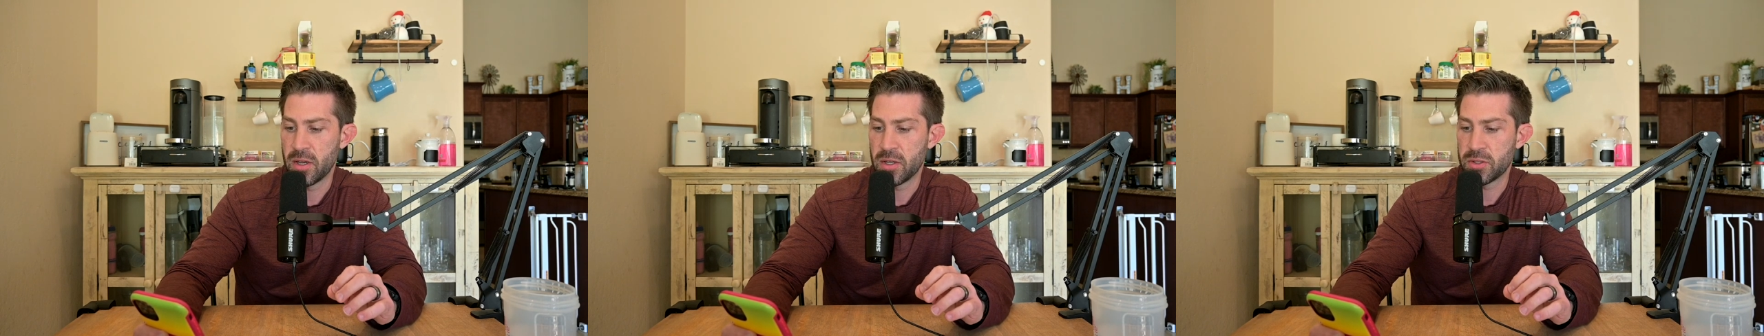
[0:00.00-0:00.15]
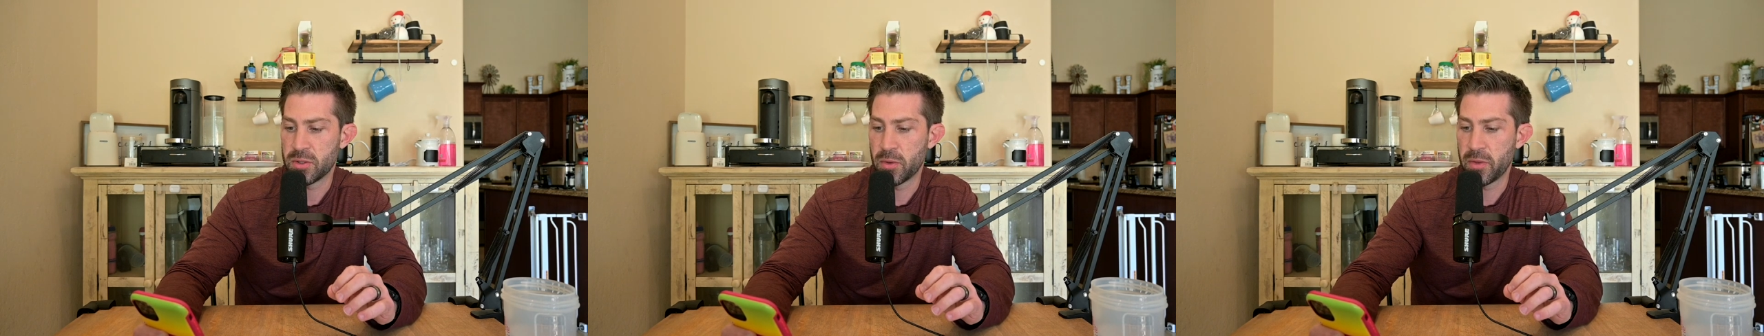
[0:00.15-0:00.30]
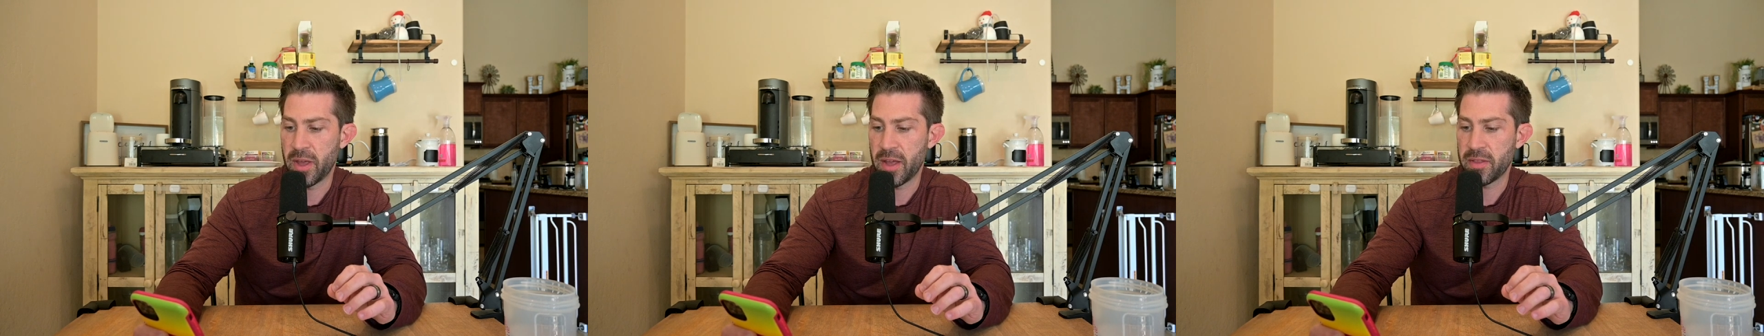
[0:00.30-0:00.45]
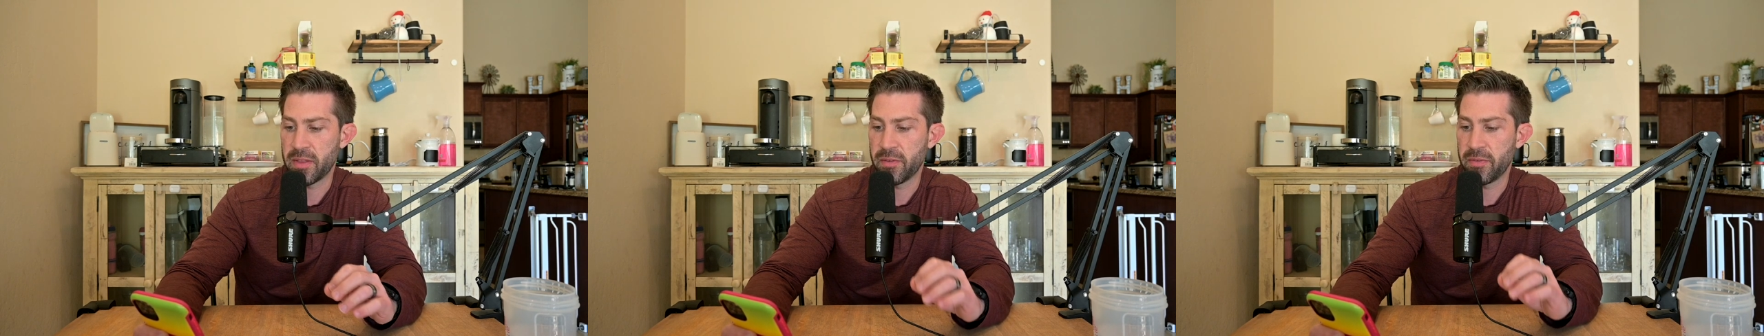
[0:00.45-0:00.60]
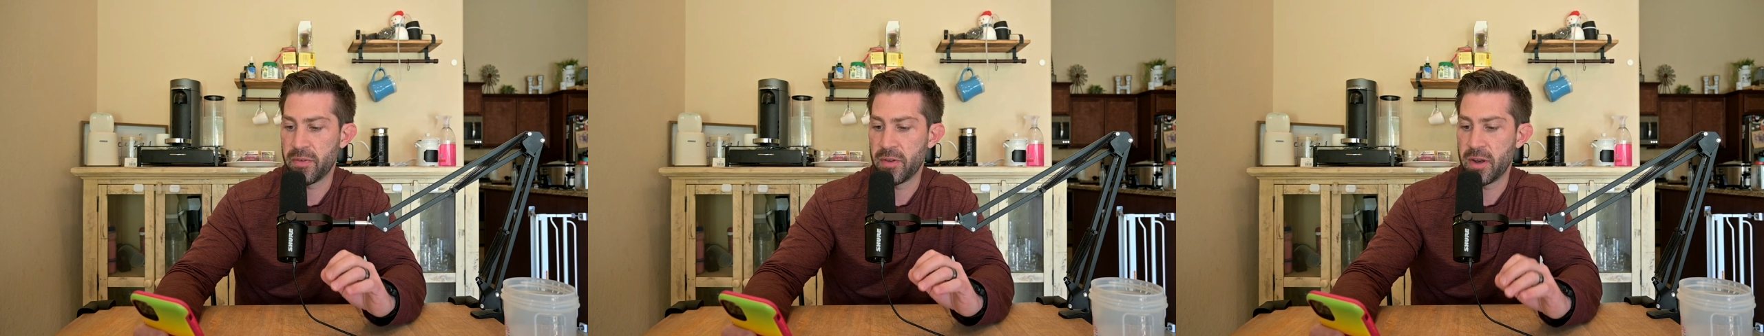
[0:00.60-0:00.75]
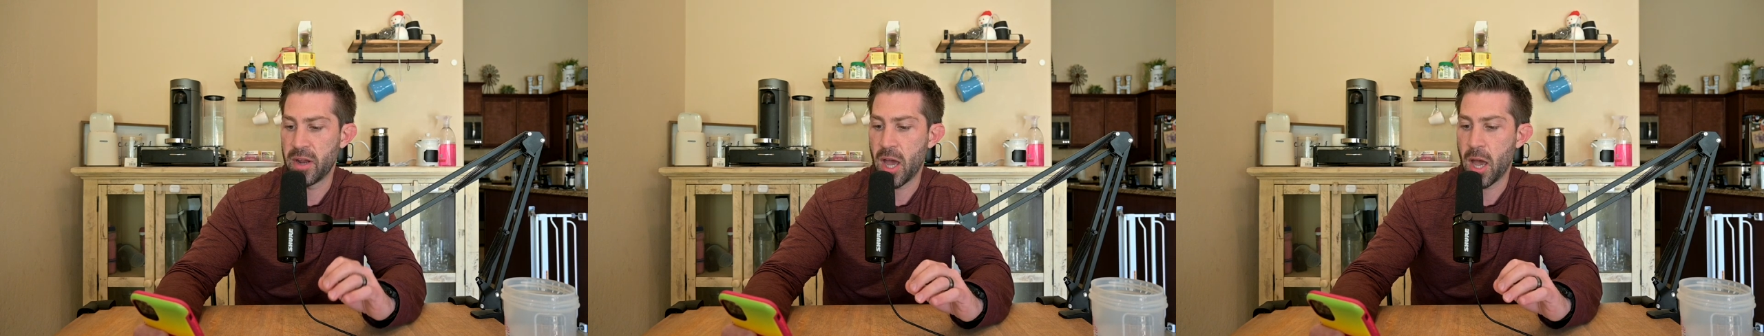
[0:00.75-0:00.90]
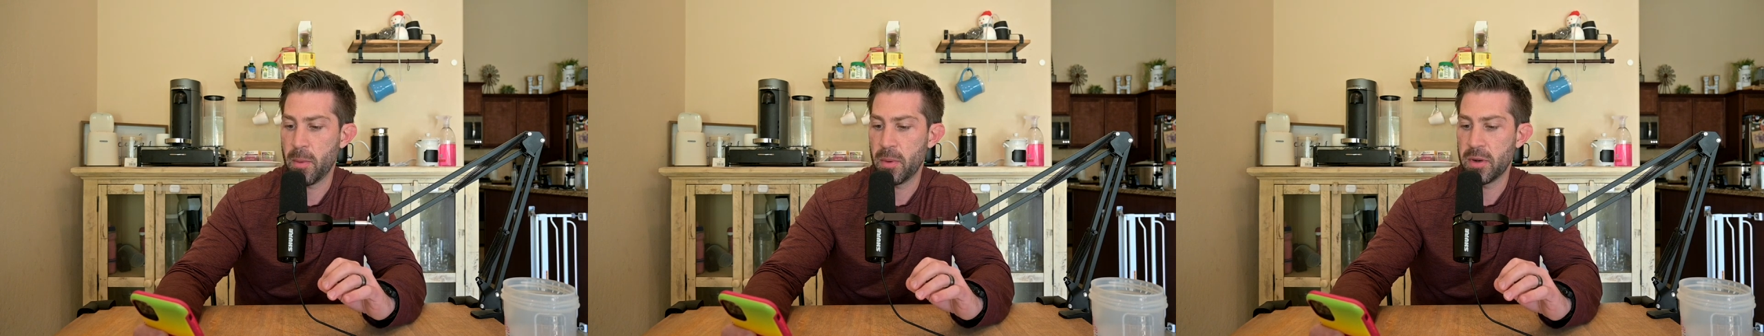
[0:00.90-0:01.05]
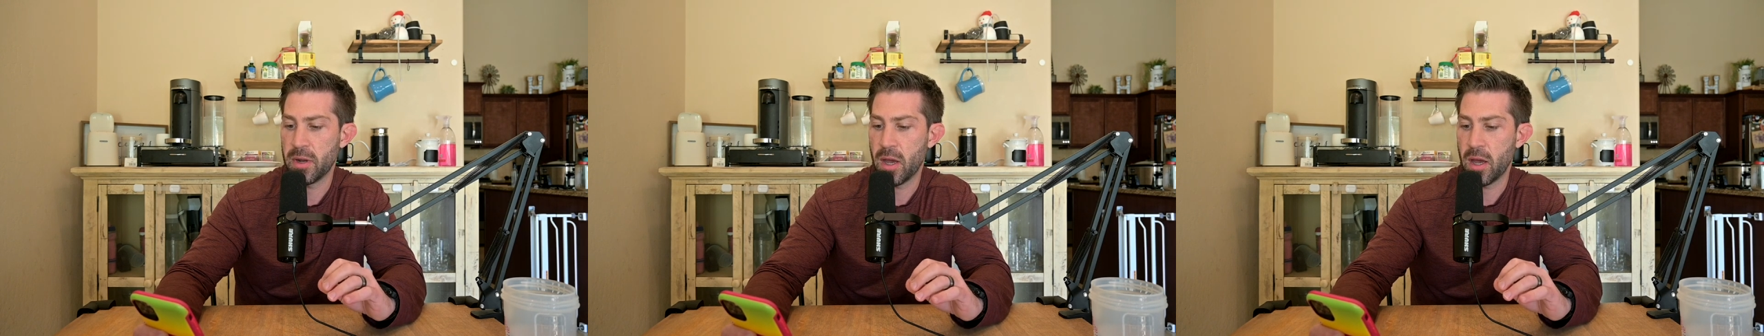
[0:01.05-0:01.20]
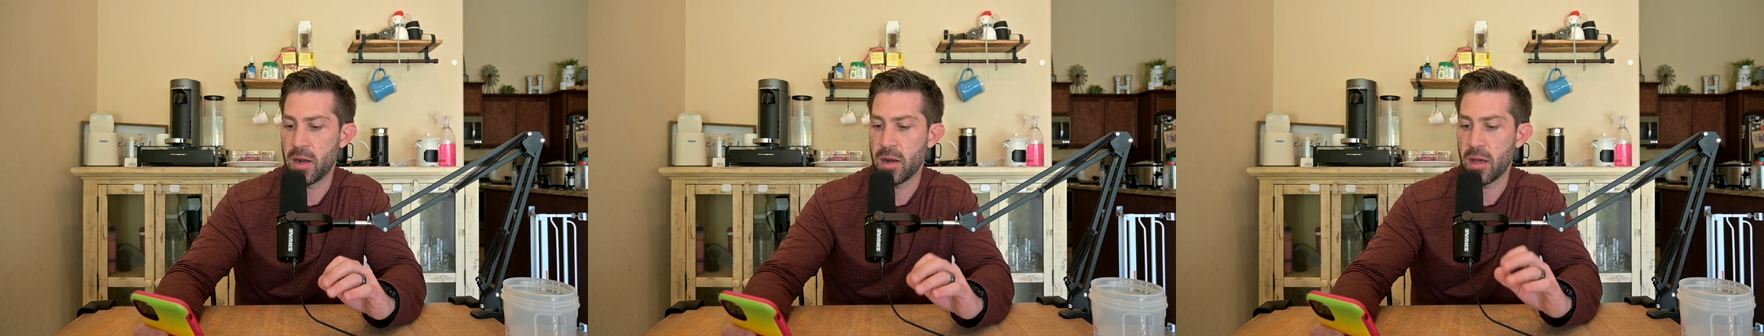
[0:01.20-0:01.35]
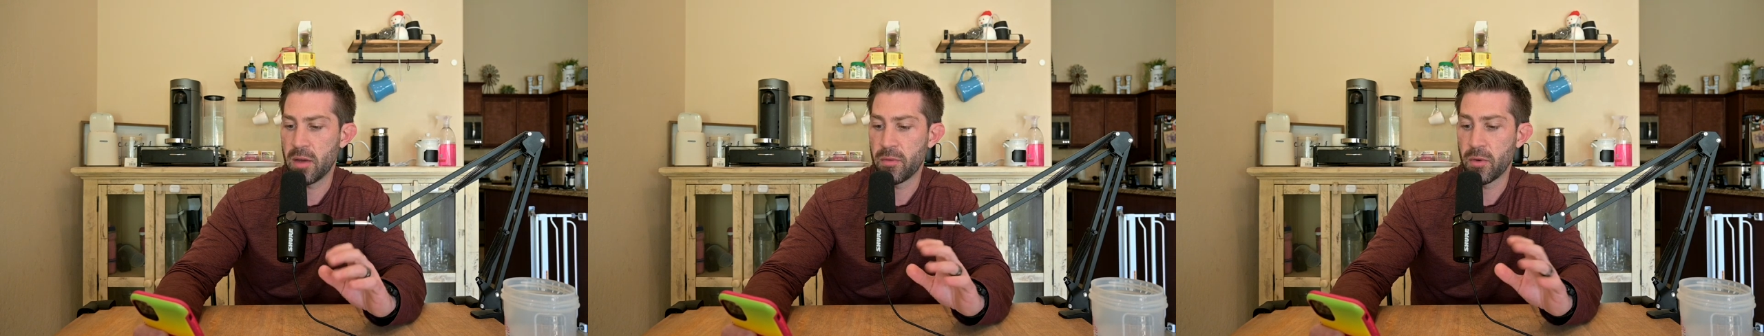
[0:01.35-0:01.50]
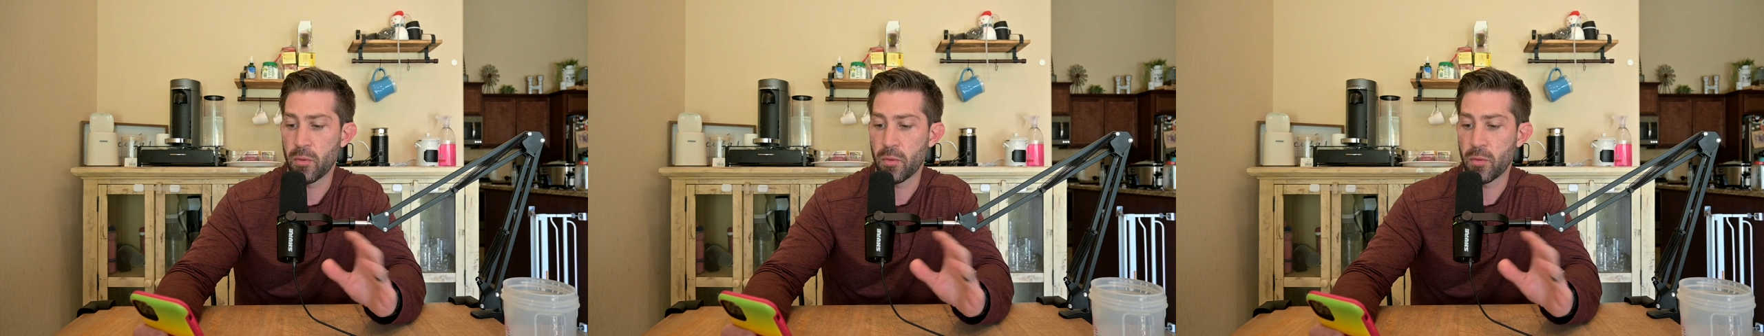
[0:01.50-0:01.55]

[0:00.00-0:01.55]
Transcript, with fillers: so that the phenomenon of